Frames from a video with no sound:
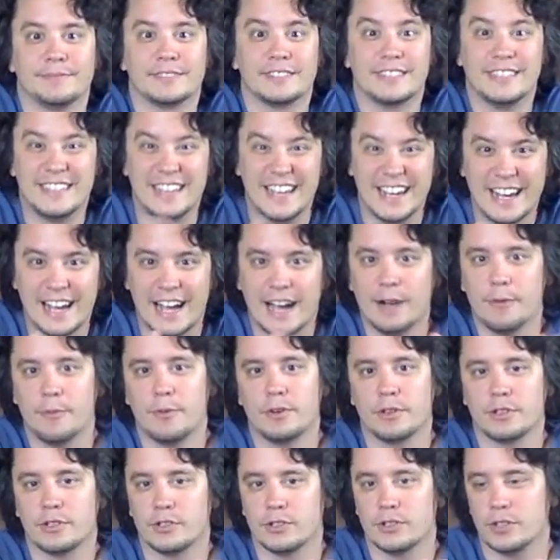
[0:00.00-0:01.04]
Today I
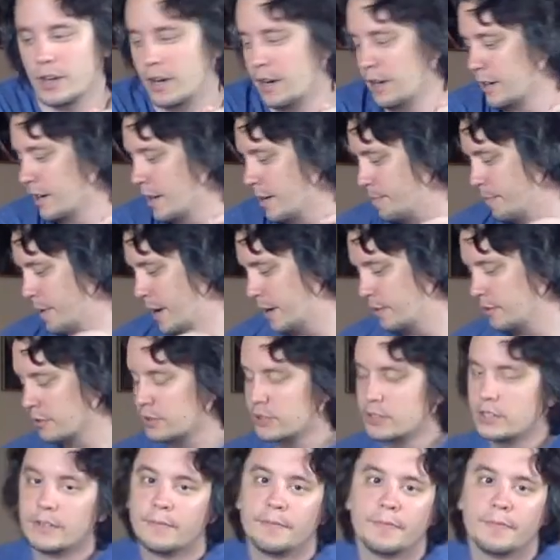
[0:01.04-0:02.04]
want to talk about